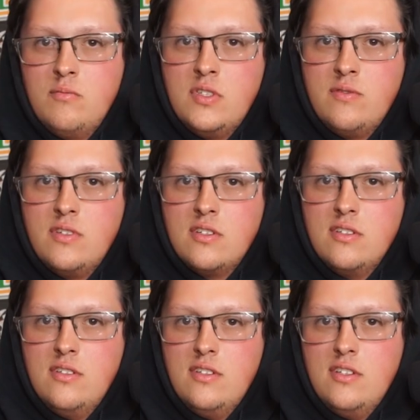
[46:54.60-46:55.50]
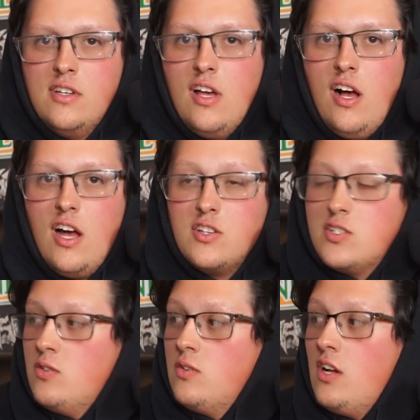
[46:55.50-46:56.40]
Motherfucker. I
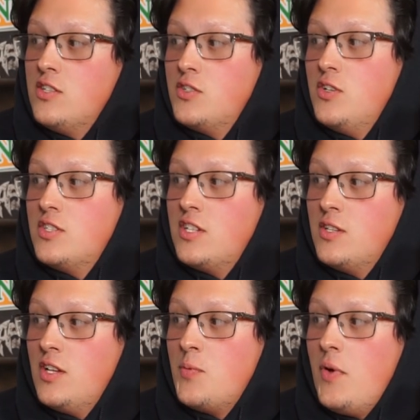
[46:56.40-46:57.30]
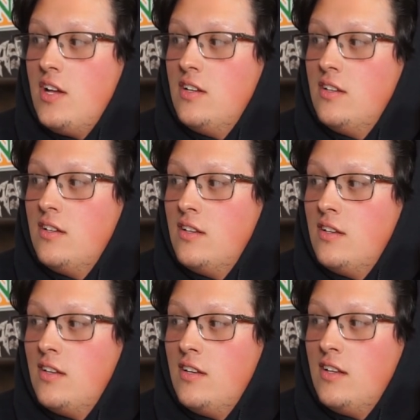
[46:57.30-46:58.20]
also noticed on the pod,
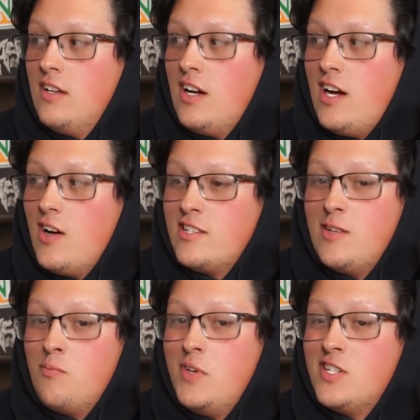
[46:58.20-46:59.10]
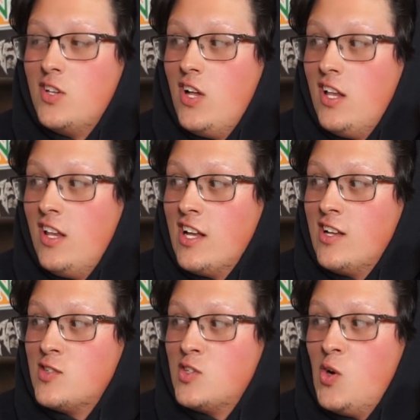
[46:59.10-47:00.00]
I said bitch a lot, like
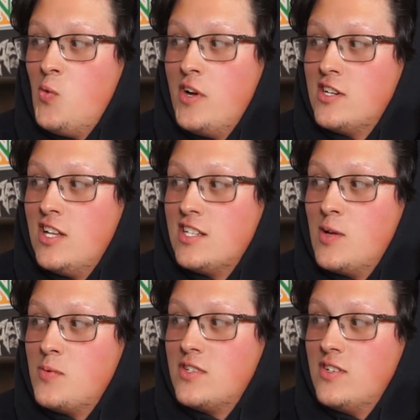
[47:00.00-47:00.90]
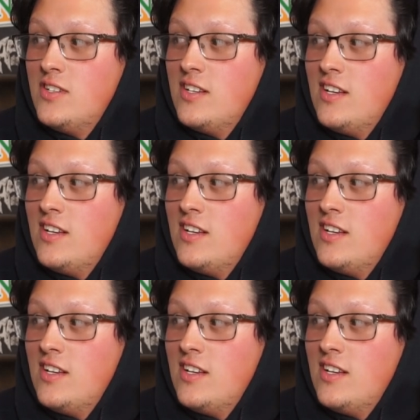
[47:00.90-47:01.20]
so much last episode.